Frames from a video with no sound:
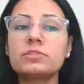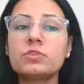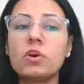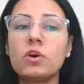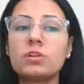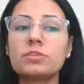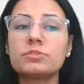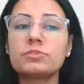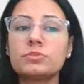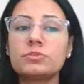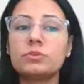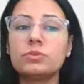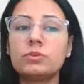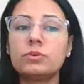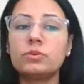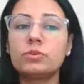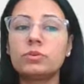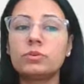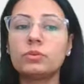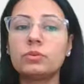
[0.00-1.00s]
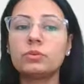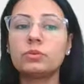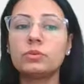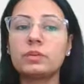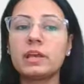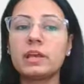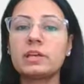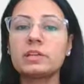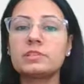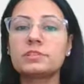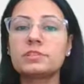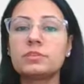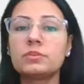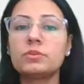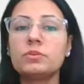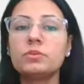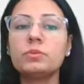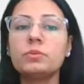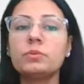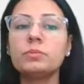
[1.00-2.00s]
is also known as
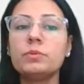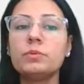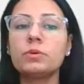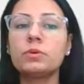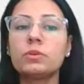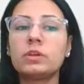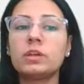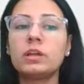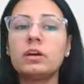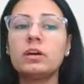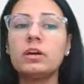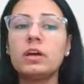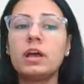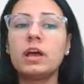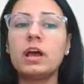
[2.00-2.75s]
rubeola,